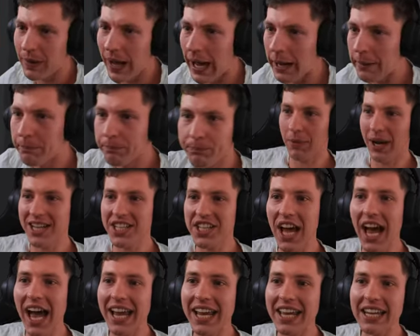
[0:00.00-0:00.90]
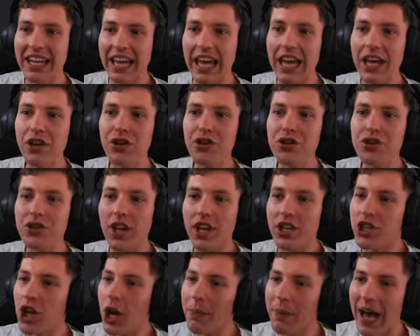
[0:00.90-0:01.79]
But my target is
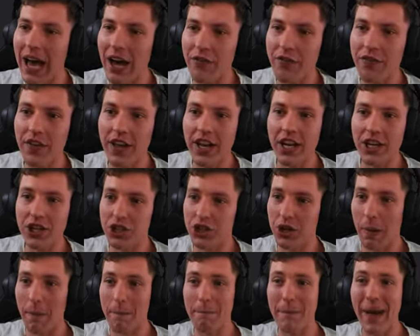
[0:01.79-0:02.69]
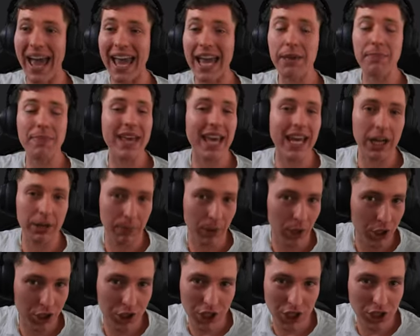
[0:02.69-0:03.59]
a top half finish, maybe at a
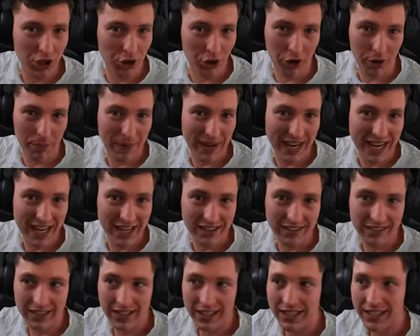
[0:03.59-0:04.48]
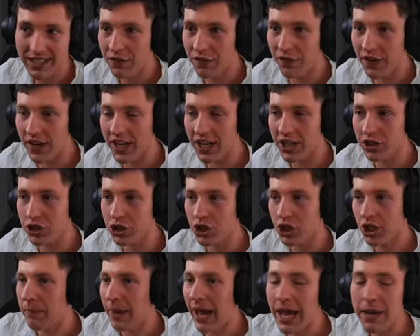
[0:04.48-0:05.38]
push a European
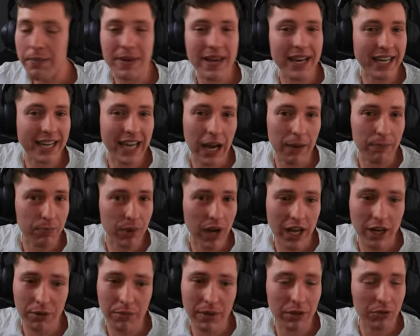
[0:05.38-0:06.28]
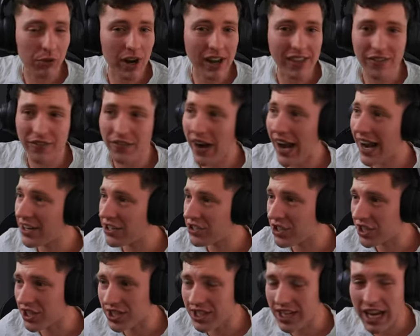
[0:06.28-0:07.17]
finish, maybe a cup run. I mean, we're in the round
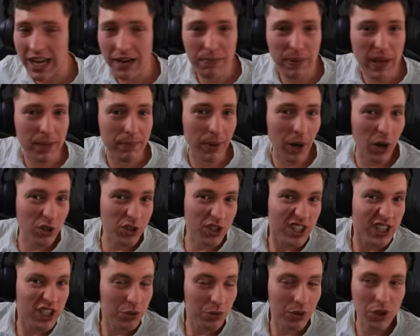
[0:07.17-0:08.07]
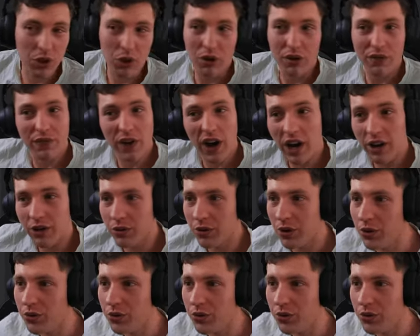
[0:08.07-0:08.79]
of 16, beat Bolton to a quarter final.